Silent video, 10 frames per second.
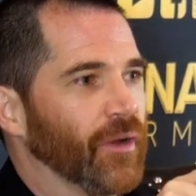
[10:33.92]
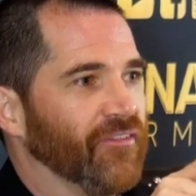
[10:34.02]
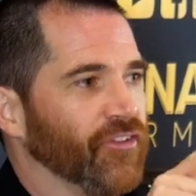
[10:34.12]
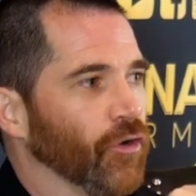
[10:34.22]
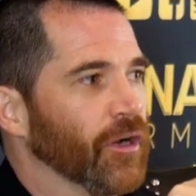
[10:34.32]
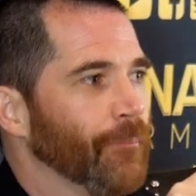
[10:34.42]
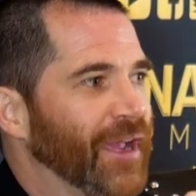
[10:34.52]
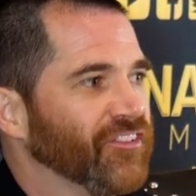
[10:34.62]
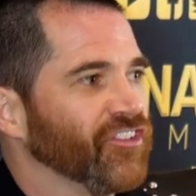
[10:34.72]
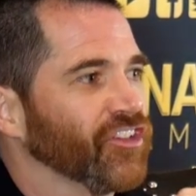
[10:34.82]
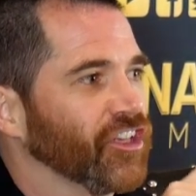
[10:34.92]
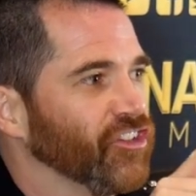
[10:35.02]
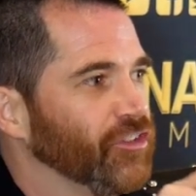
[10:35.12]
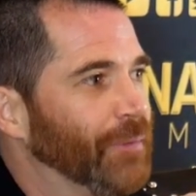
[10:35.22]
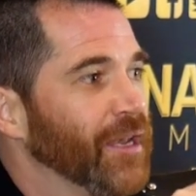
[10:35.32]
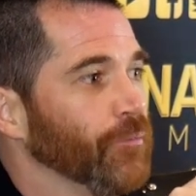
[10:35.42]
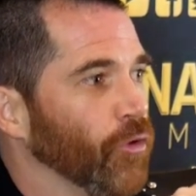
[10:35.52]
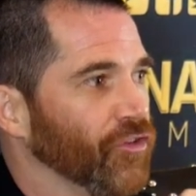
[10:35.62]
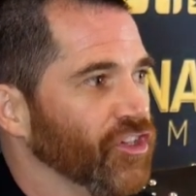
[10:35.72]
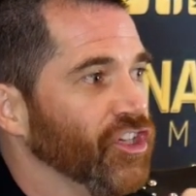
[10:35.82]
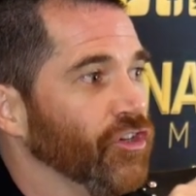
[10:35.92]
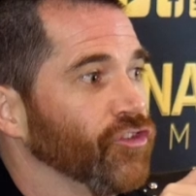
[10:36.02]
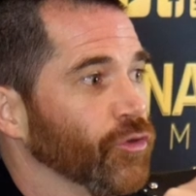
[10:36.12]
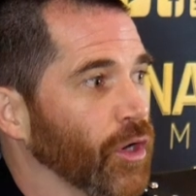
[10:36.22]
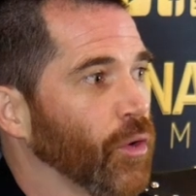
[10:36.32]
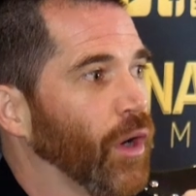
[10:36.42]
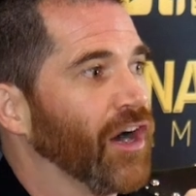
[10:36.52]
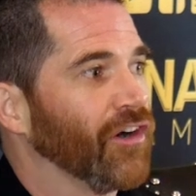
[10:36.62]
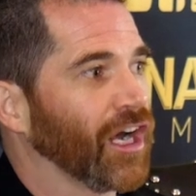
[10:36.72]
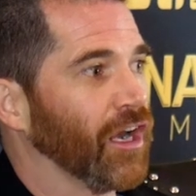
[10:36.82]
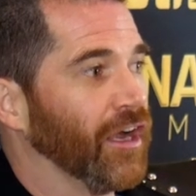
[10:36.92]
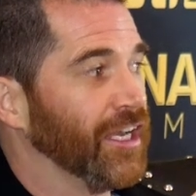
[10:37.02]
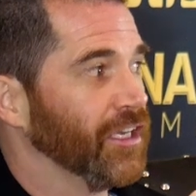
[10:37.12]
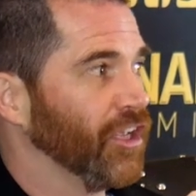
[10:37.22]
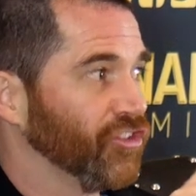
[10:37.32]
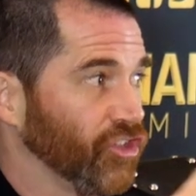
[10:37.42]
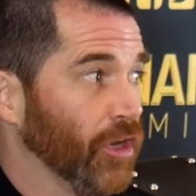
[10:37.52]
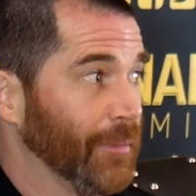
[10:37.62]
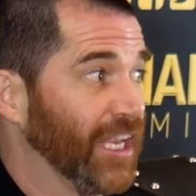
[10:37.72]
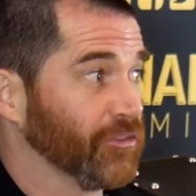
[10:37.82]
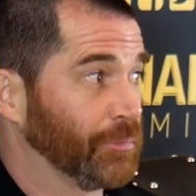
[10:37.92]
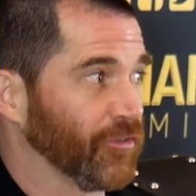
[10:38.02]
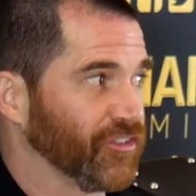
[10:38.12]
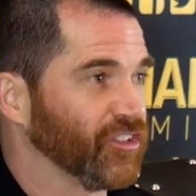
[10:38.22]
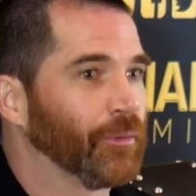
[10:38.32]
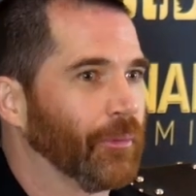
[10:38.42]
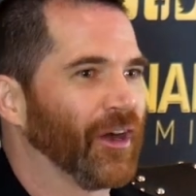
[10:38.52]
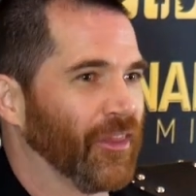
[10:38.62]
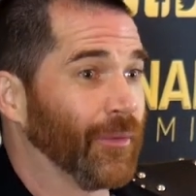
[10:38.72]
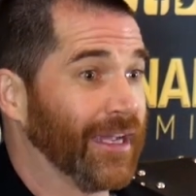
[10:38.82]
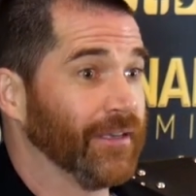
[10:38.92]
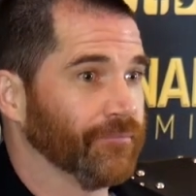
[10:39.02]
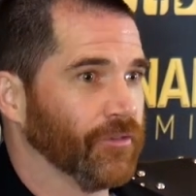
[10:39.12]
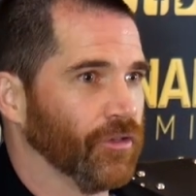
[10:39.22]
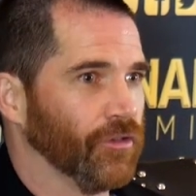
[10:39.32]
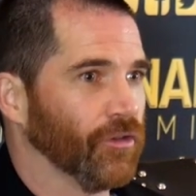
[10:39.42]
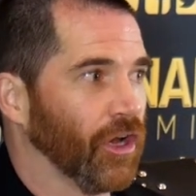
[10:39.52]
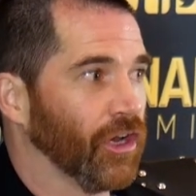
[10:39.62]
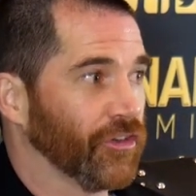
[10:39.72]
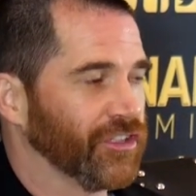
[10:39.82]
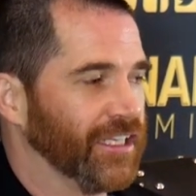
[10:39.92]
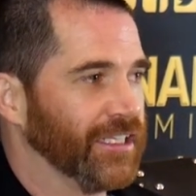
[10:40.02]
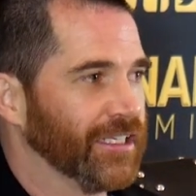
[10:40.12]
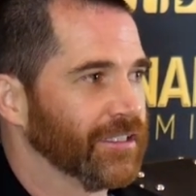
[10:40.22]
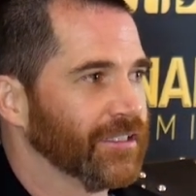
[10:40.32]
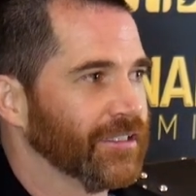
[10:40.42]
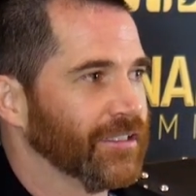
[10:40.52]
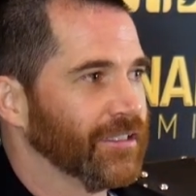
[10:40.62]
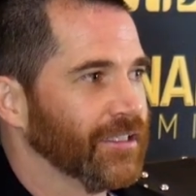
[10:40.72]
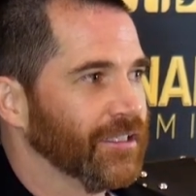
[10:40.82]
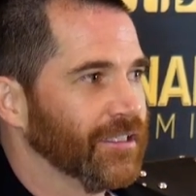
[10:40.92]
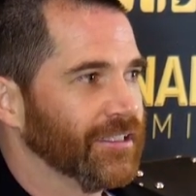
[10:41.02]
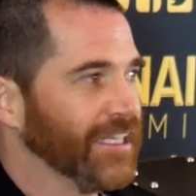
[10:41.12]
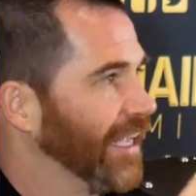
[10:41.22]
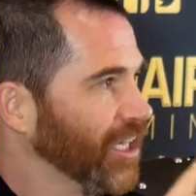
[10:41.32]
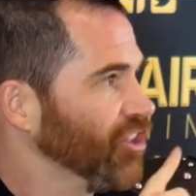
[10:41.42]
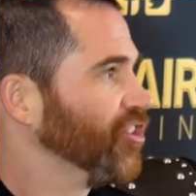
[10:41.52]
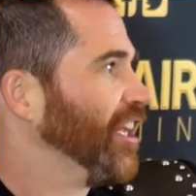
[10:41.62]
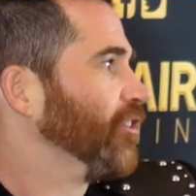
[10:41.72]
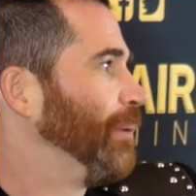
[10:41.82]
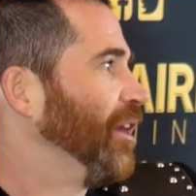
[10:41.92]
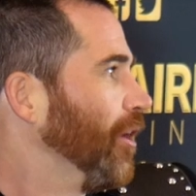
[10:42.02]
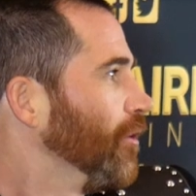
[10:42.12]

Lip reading: your competitor can spend more than you to acquire a client, assuming it's profitable, by the way, not a loss leader, then they can just outspend you.